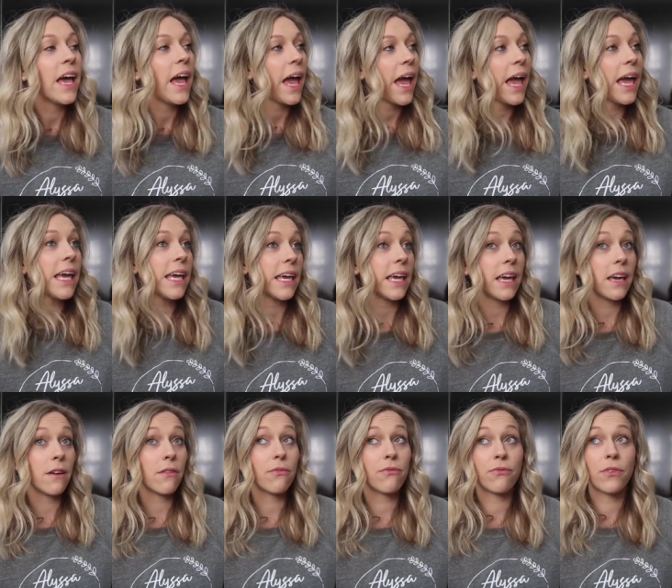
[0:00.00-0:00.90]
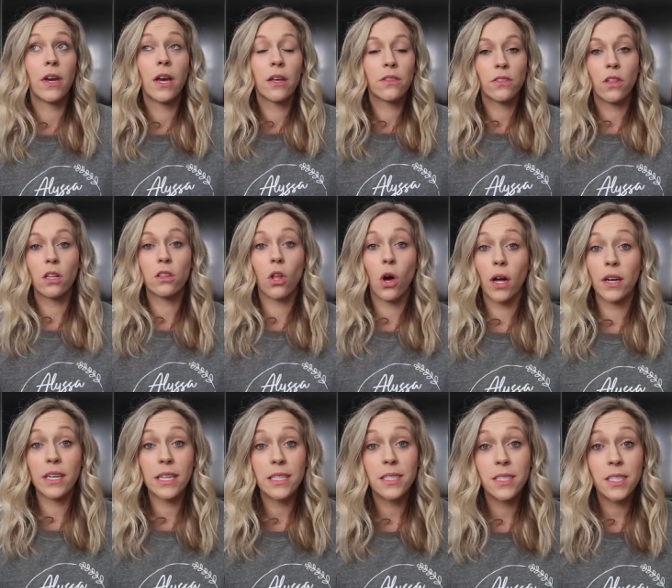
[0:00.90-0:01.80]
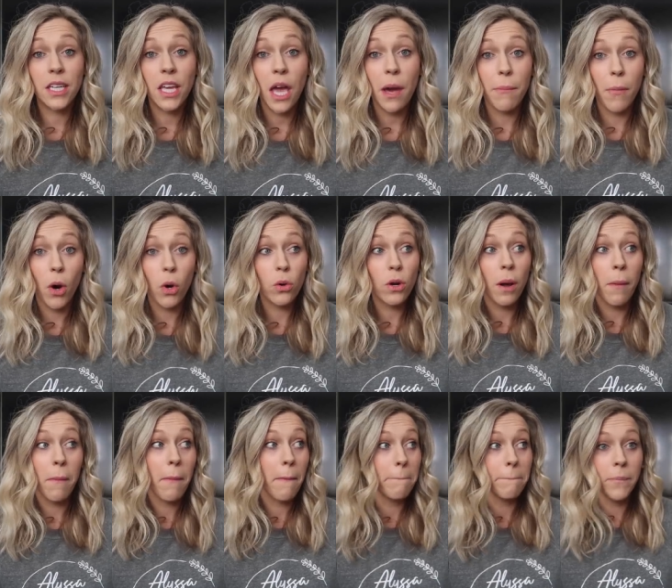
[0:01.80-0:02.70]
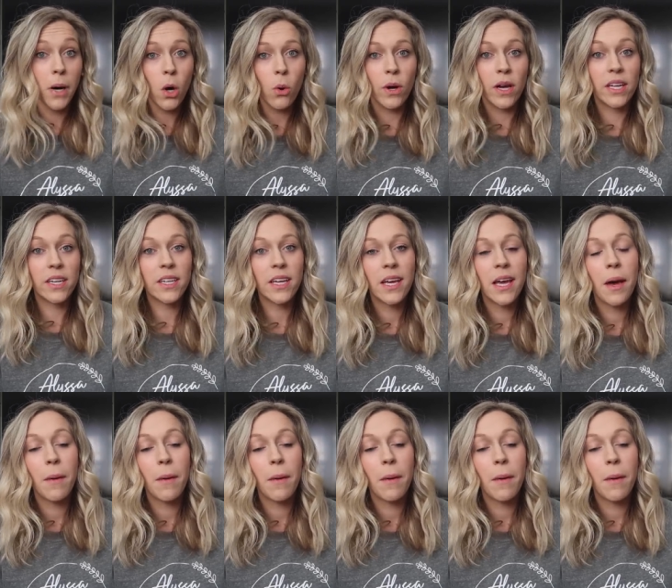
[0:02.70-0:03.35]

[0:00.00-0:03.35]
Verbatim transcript: Hey, if the lawn needs to get mowed, mow it.